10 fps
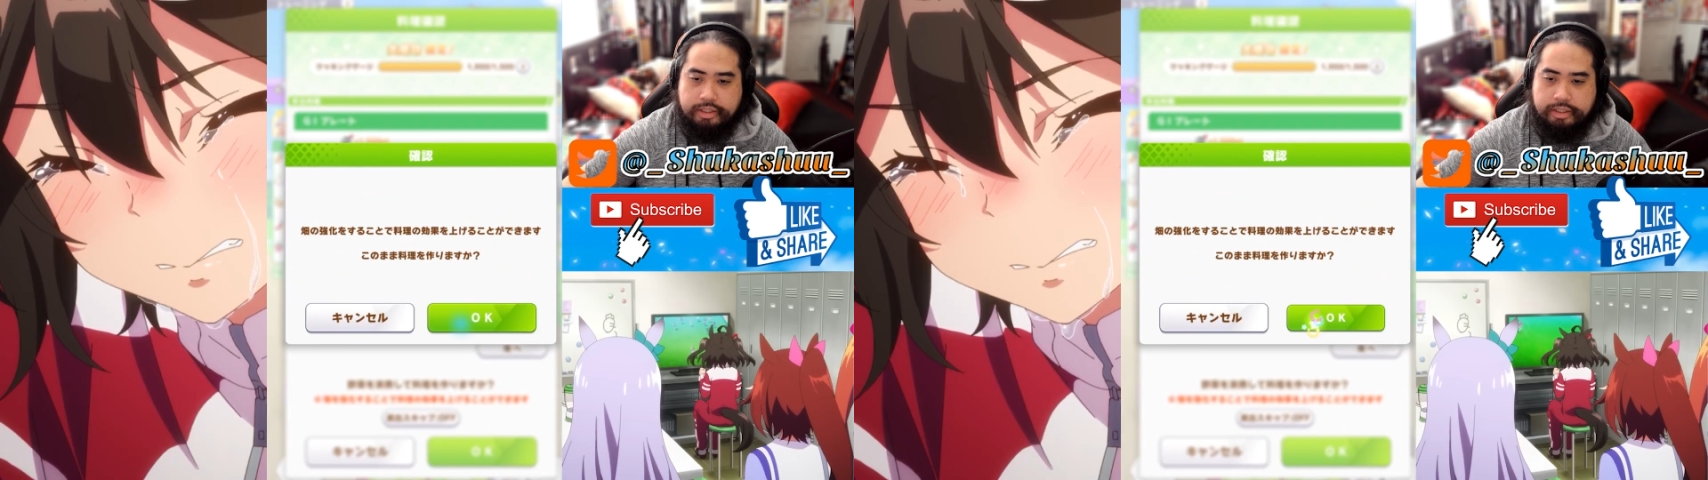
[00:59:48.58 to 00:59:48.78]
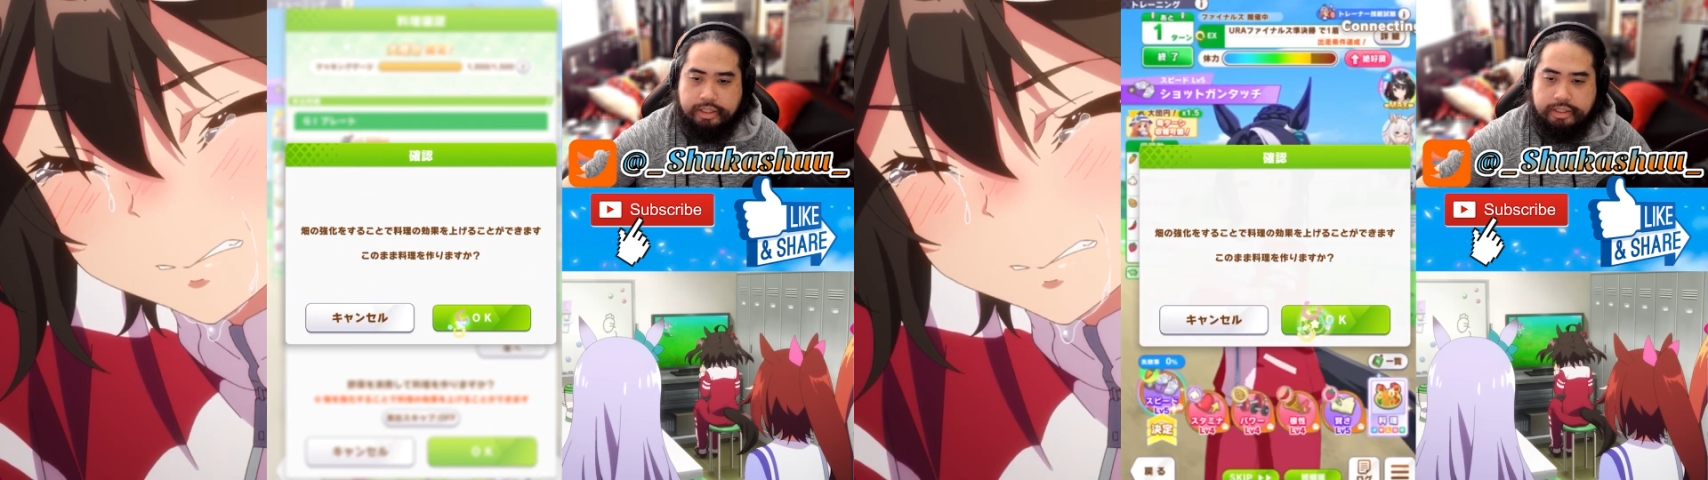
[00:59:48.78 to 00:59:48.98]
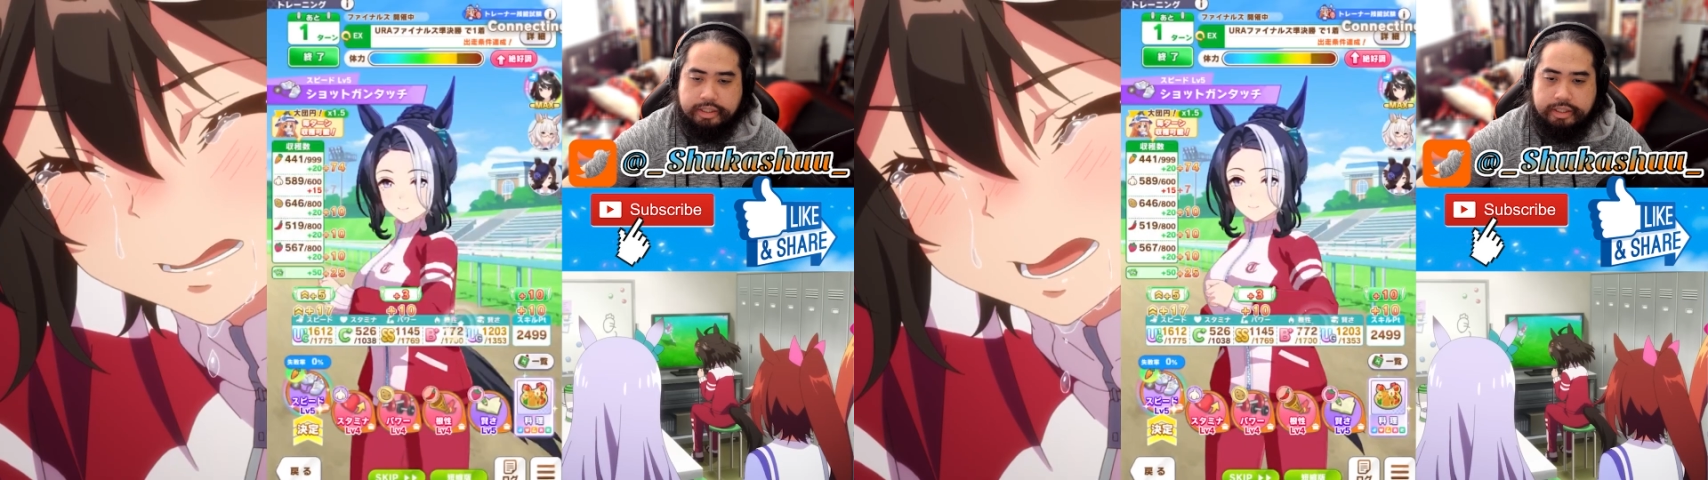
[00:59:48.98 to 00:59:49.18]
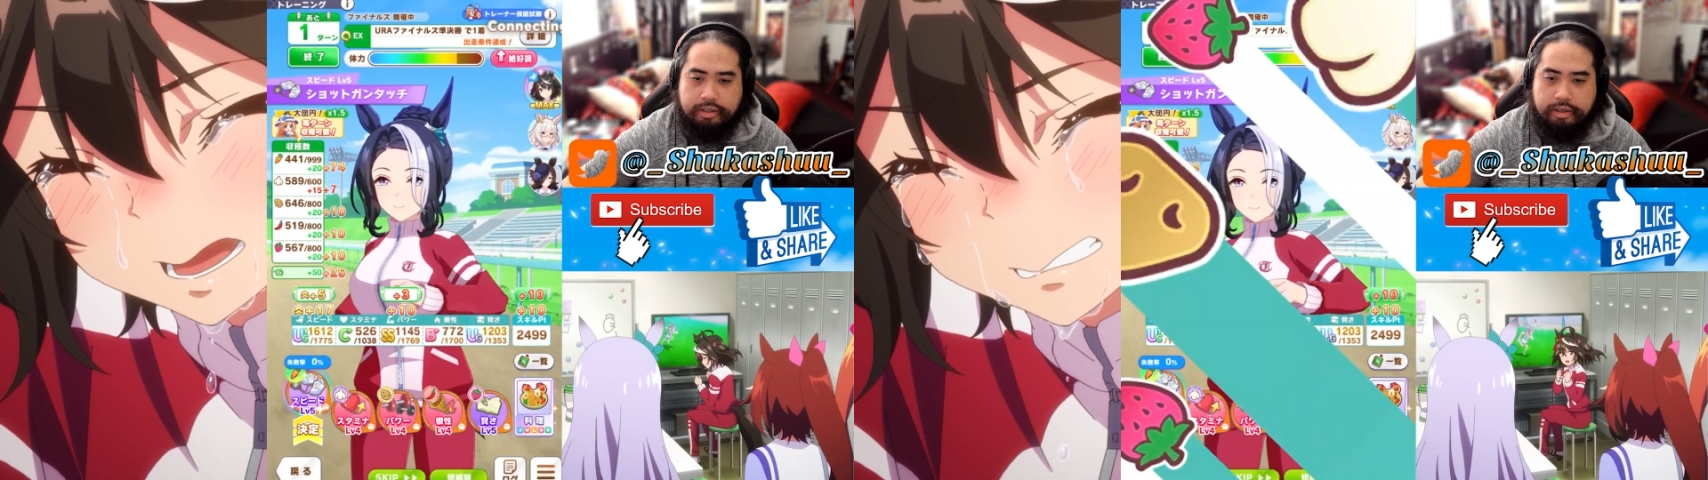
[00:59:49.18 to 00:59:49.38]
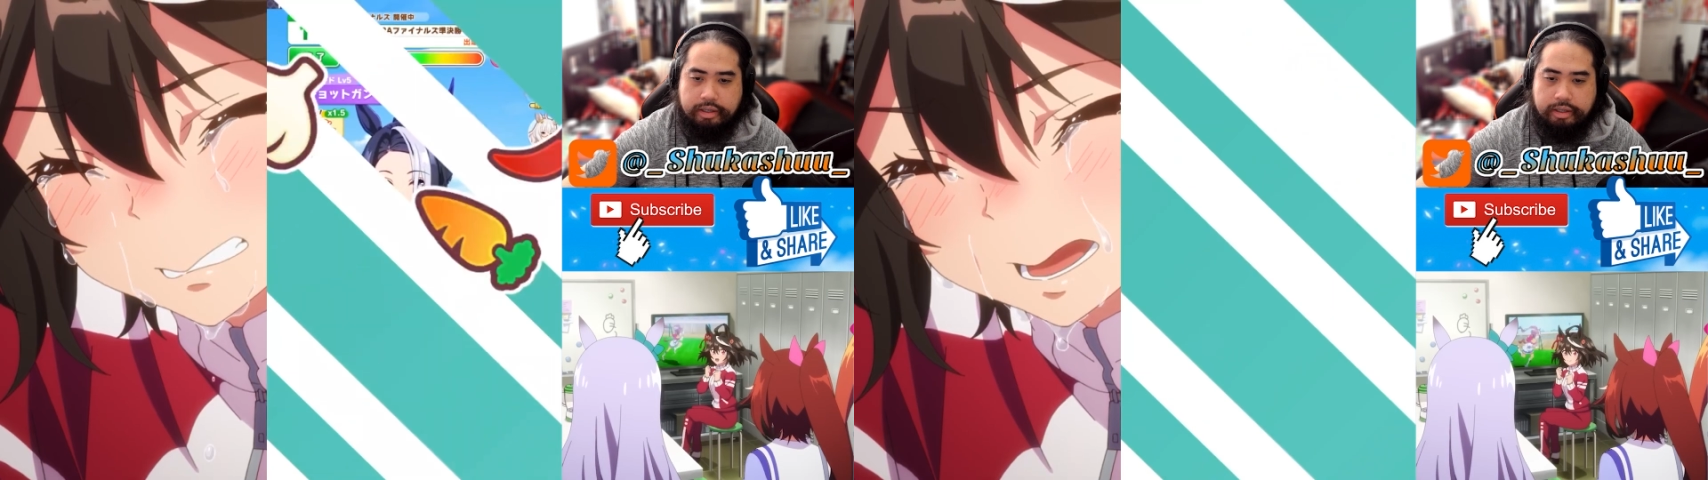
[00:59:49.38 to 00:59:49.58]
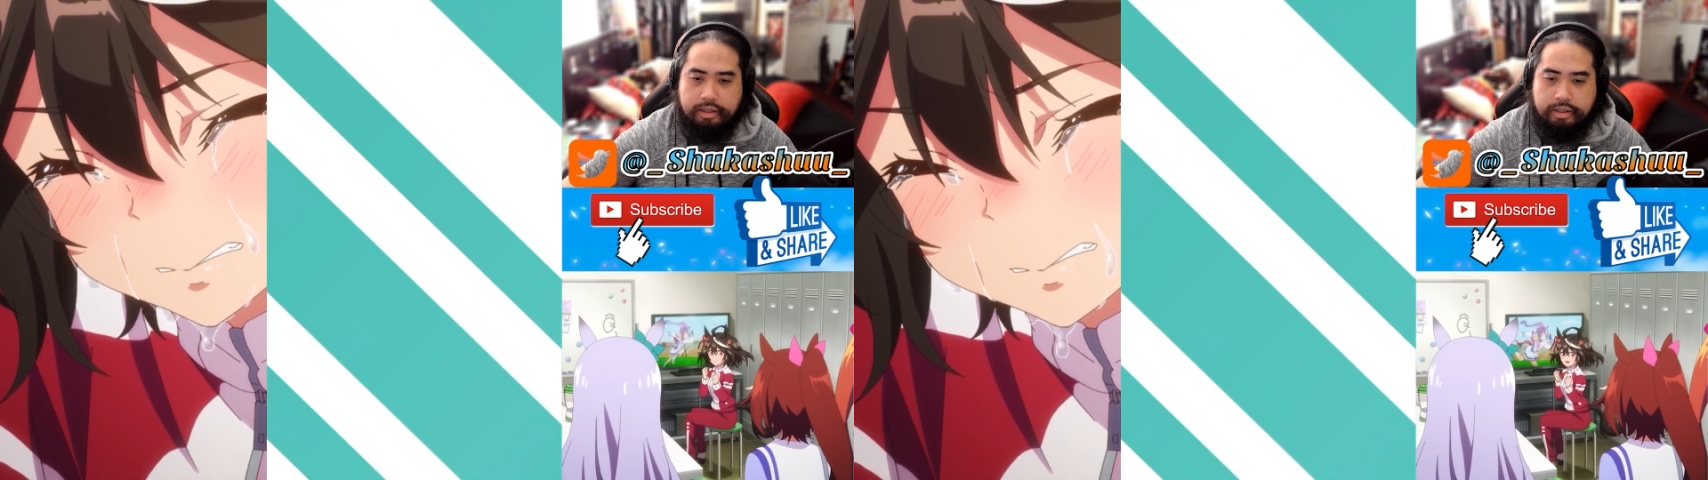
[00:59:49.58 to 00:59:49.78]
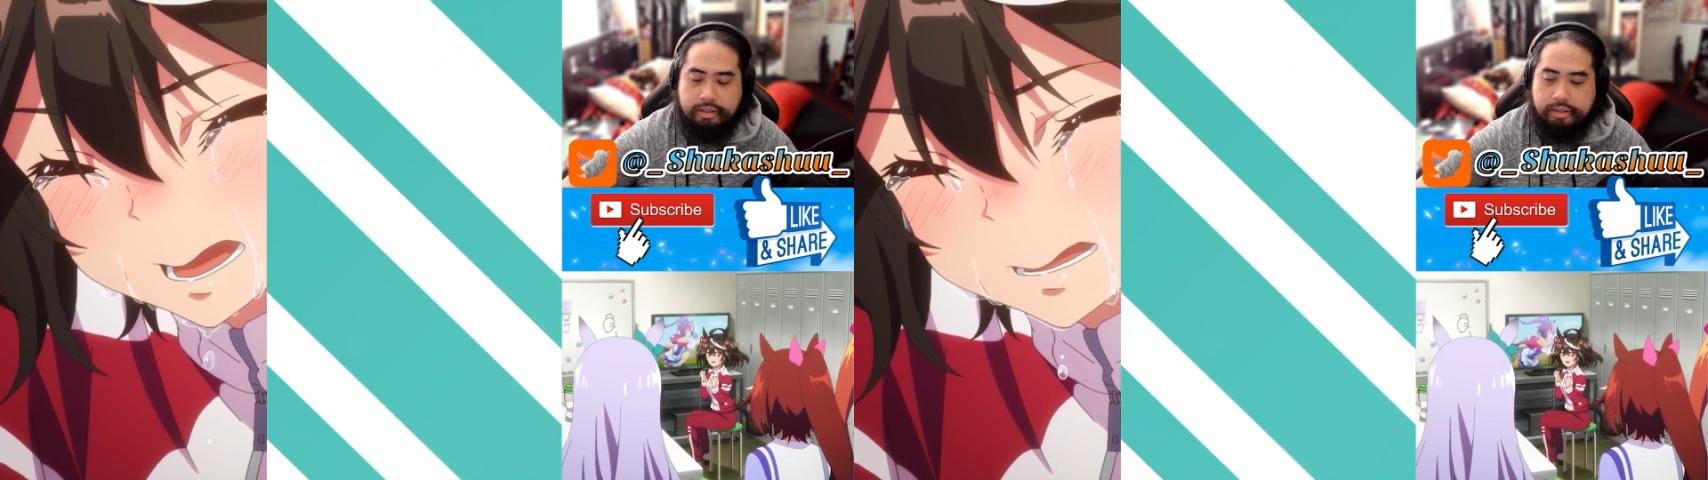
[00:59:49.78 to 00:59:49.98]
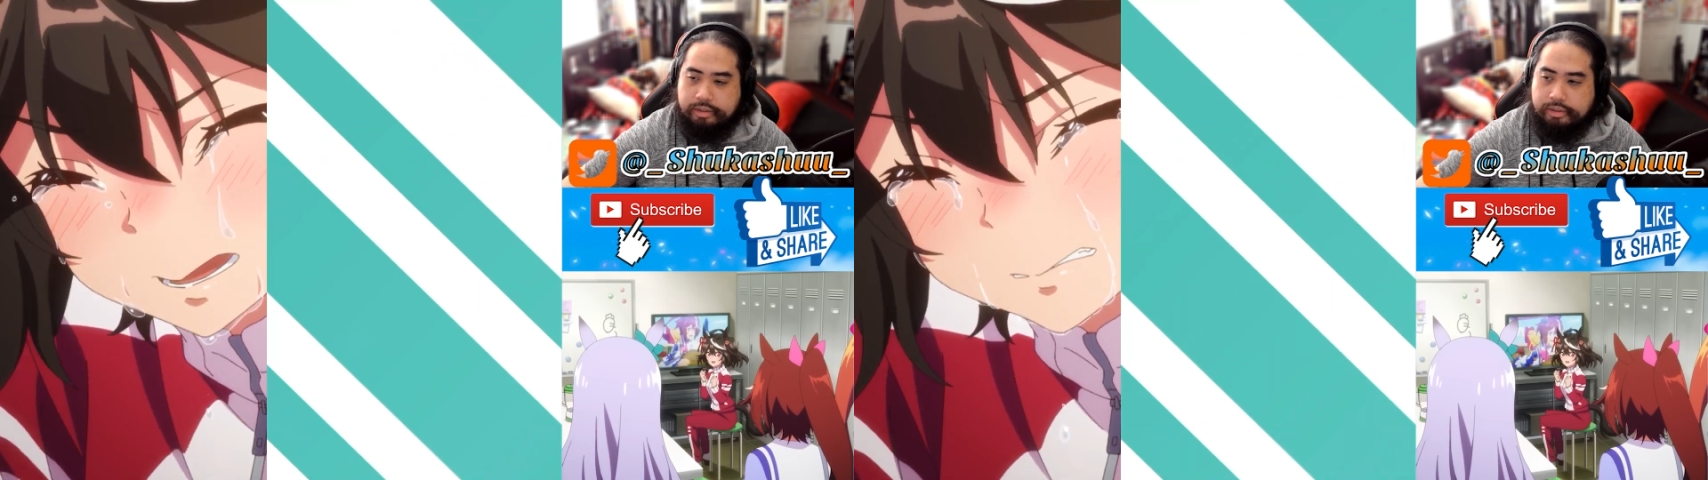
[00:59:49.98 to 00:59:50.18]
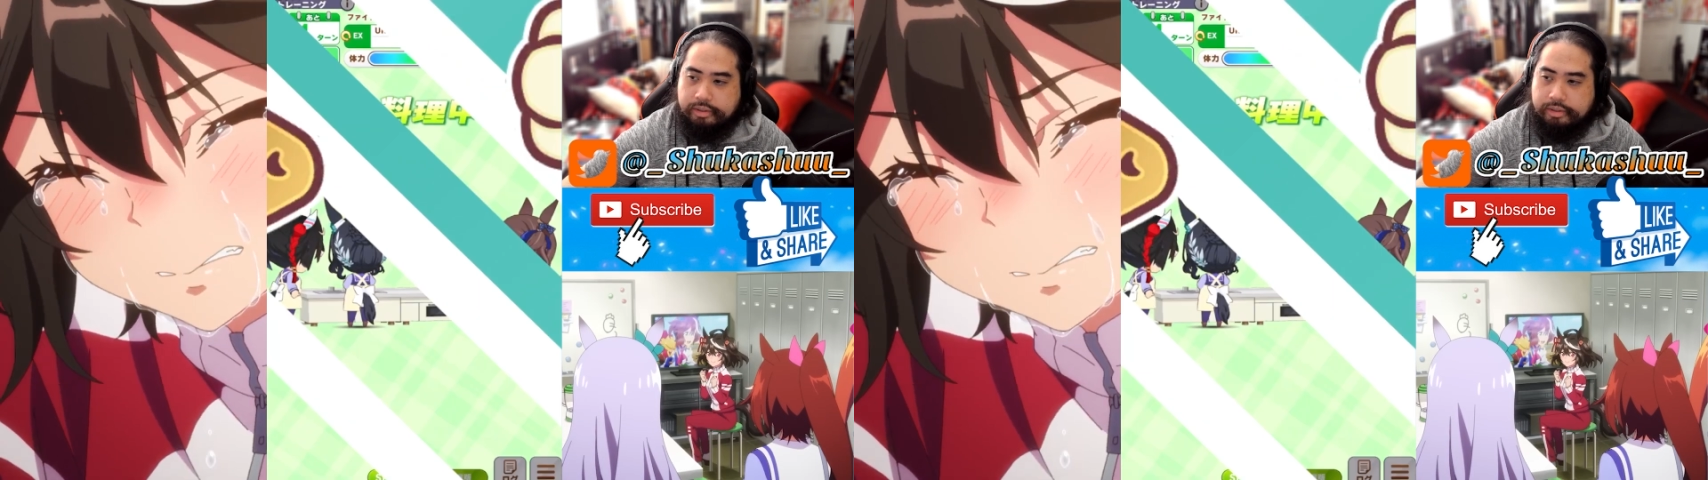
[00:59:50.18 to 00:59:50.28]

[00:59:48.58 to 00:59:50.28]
necessarily